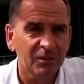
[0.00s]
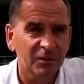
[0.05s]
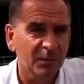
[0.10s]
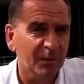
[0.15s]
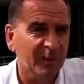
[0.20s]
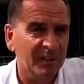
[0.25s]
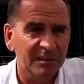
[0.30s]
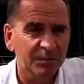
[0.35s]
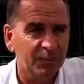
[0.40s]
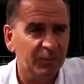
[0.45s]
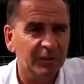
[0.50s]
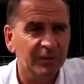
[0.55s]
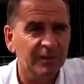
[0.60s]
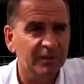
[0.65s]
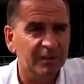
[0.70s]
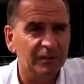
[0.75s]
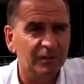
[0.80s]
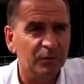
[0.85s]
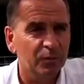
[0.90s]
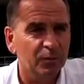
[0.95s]
All the best
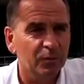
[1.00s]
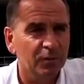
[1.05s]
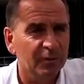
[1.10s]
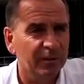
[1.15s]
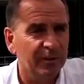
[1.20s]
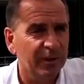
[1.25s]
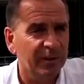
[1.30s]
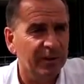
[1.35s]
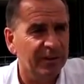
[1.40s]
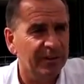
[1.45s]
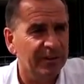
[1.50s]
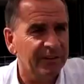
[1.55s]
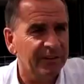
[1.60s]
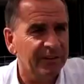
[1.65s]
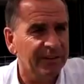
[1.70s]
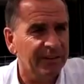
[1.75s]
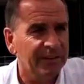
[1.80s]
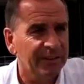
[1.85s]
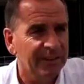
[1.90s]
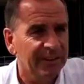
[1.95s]
sprinters of the world, they are here,
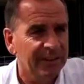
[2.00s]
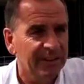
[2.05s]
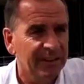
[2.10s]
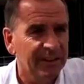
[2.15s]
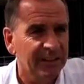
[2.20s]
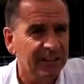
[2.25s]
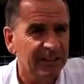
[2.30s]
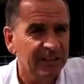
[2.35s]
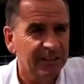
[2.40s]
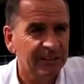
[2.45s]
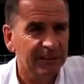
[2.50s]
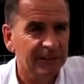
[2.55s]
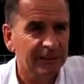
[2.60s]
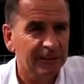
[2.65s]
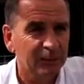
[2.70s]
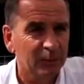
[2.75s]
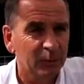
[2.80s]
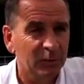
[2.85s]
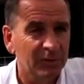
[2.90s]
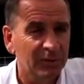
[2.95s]

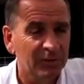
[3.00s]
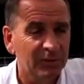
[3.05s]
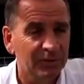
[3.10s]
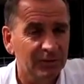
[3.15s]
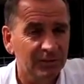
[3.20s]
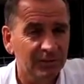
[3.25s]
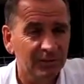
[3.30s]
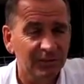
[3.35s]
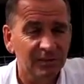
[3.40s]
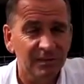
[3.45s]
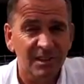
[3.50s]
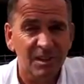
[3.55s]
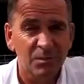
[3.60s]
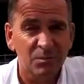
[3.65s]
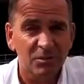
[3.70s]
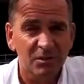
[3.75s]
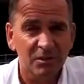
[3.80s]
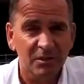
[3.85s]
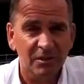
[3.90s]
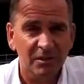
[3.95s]
with
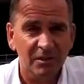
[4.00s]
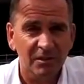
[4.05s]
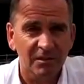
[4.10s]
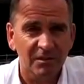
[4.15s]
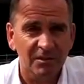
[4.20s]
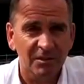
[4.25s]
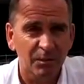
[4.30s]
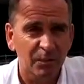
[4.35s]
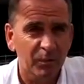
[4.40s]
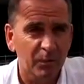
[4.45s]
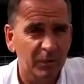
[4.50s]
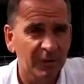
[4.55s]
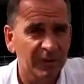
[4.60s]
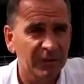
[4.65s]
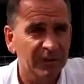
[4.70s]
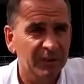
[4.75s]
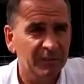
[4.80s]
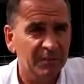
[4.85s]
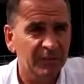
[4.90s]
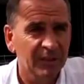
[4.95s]
teams are
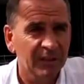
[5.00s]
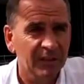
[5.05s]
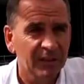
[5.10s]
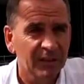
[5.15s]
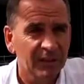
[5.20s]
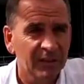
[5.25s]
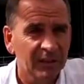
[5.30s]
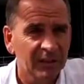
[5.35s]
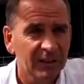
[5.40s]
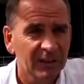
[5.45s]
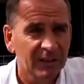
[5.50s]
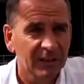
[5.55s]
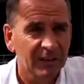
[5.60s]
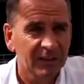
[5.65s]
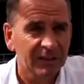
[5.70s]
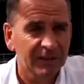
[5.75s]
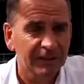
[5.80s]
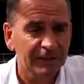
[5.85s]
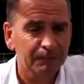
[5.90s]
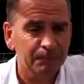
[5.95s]
supporting them.
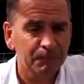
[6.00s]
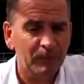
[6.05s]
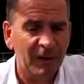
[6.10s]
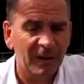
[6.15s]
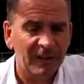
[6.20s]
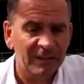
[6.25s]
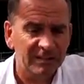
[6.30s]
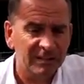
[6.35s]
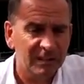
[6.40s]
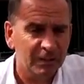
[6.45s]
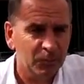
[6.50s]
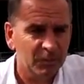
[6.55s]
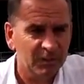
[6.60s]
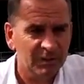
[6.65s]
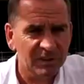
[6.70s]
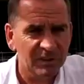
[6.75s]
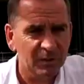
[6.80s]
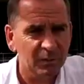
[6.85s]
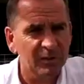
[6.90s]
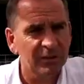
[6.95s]
Last year
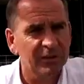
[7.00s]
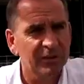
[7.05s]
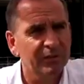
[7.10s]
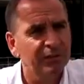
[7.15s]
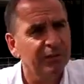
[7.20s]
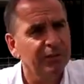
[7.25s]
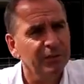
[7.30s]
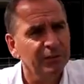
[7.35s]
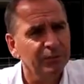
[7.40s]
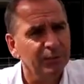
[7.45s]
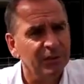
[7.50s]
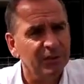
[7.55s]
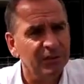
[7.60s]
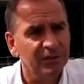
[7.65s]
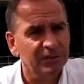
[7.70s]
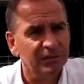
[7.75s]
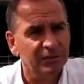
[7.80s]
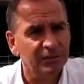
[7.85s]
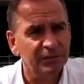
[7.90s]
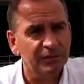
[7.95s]
was a little bit different
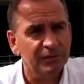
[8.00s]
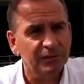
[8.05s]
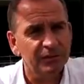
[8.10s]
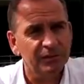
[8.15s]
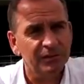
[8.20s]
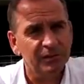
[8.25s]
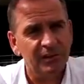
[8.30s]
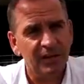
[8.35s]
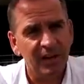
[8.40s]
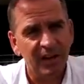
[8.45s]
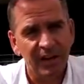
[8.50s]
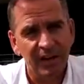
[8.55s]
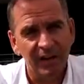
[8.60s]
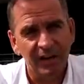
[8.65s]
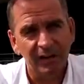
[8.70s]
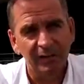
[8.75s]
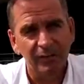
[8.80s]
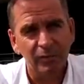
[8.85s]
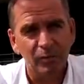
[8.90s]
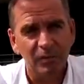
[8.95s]
because of
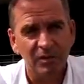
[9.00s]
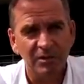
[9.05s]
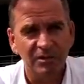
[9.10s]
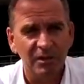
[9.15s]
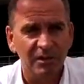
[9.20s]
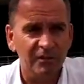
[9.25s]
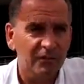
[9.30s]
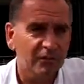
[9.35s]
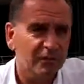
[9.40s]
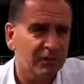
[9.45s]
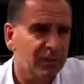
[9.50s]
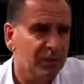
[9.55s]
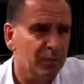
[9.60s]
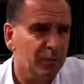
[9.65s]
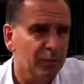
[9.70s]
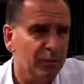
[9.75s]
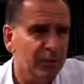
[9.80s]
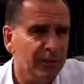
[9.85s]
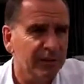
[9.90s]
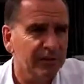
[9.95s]
Sky was not really
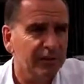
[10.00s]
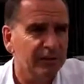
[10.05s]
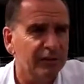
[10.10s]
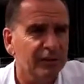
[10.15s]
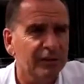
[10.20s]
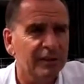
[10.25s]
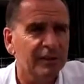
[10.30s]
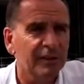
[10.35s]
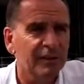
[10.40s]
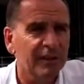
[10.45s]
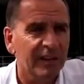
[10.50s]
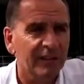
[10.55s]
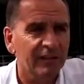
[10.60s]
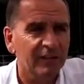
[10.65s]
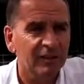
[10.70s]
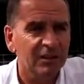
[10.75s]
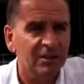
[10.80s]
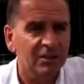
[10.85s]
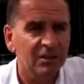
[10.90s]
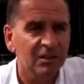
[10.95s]
pulling for
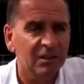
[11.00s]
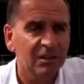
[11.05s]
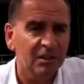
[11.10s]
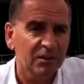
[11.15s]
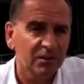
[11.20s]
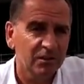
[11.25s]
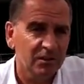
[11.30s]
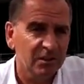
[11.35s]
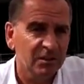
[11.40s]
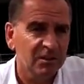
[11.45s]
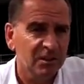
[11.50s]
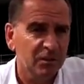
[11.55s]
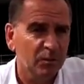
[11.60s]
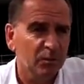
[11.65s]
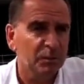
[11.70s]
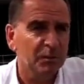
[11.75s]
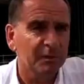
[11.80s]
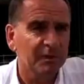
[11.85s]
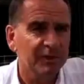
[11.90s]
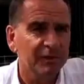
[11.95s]
Cavendish. This year
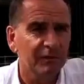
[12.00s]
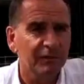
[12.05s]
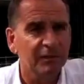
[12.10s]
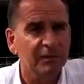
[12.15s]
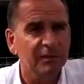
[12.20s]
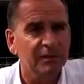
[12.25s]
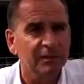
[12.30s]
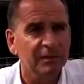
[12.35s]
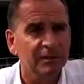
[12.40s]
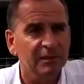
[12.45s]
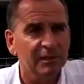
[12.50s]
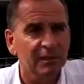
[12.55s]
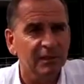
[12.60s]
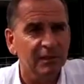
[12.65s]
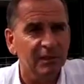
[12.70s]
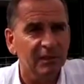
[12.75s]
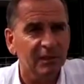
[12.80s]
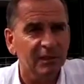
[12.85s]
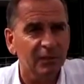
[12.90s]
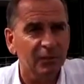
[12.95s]
will be different.
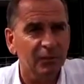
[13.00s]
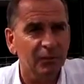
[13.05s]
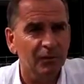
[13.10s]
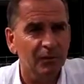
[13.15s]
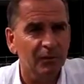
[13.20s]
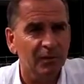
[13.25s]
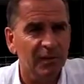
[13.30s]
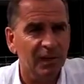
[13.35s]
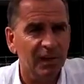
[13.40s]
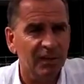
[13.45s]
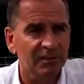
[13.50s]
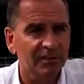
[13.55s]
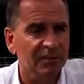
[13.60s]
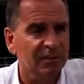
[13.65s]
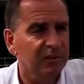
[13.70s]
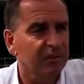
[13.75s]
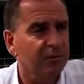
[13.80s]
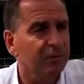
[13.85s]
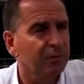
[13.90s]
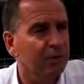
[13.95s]
He has a
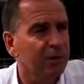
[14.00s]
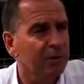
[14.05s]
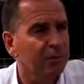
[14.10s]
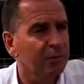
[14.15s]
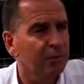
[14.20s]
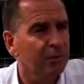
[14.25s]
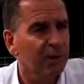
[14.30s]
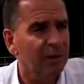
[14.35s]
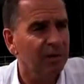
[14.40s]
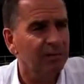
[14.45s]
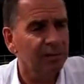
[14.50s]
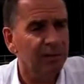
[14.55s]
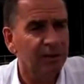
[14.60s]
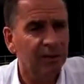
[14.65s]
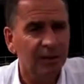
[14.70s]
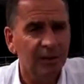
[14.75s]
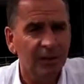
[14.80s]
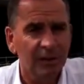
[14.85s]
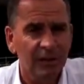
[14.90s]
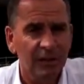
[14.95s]
team for him, I
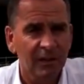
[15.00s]
think.